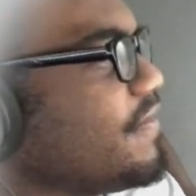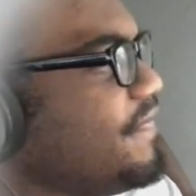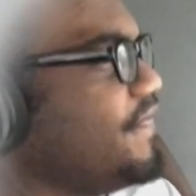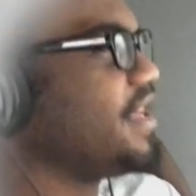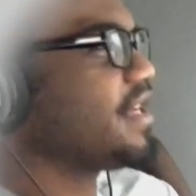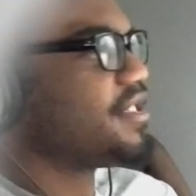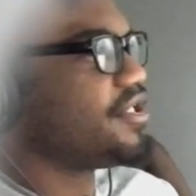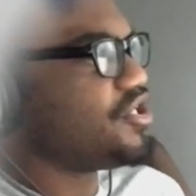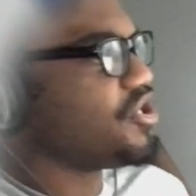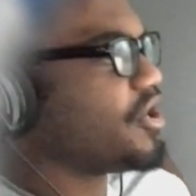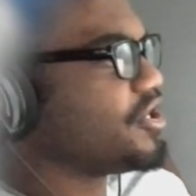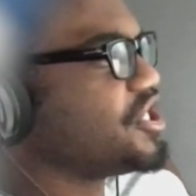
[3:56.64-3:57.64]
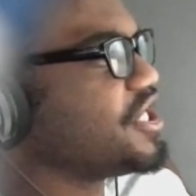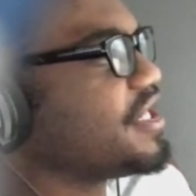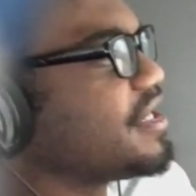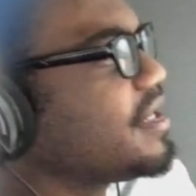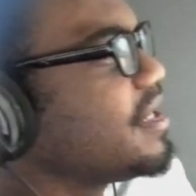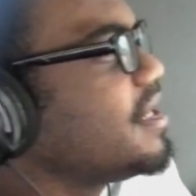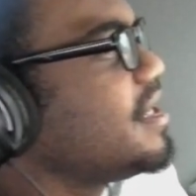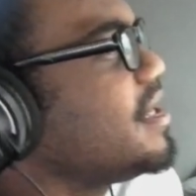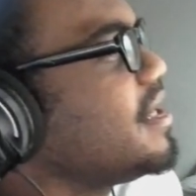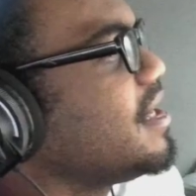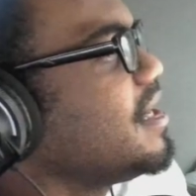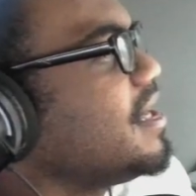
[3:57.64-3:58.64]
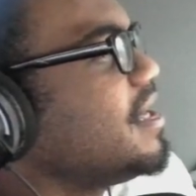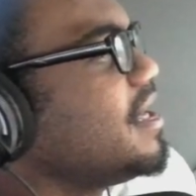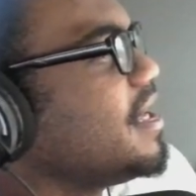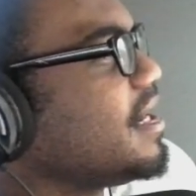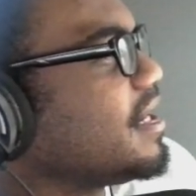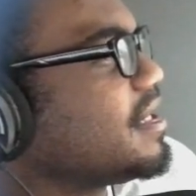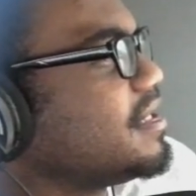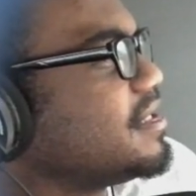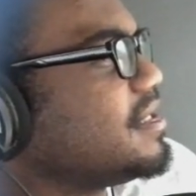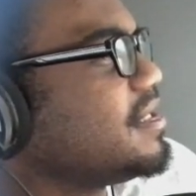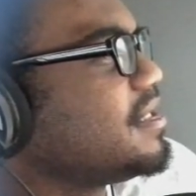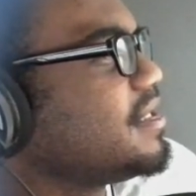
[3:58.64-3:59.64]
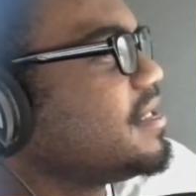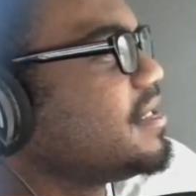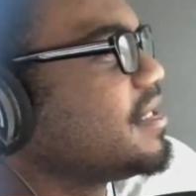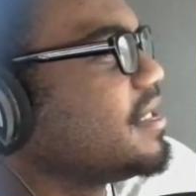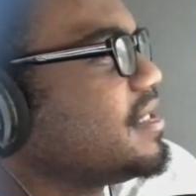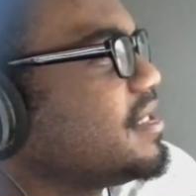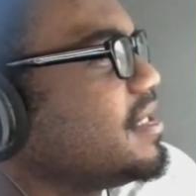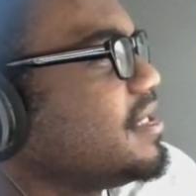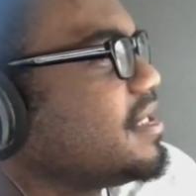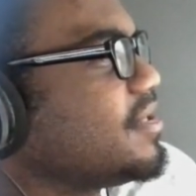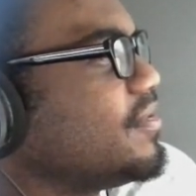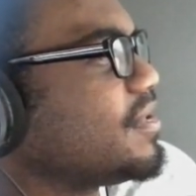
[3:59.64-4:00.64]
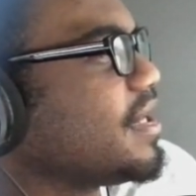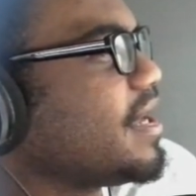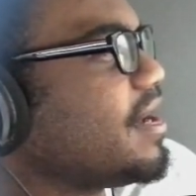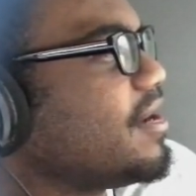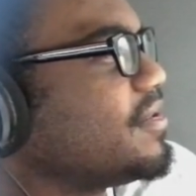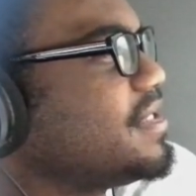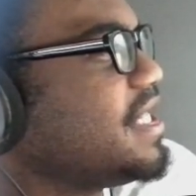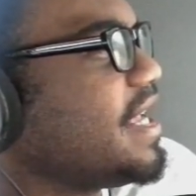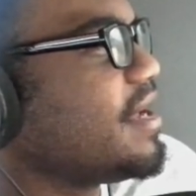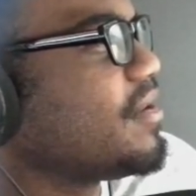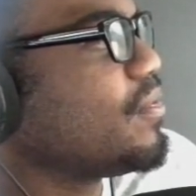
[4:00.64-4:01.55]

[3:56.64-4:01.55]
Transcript: fixed, charging, and consistent. It will now take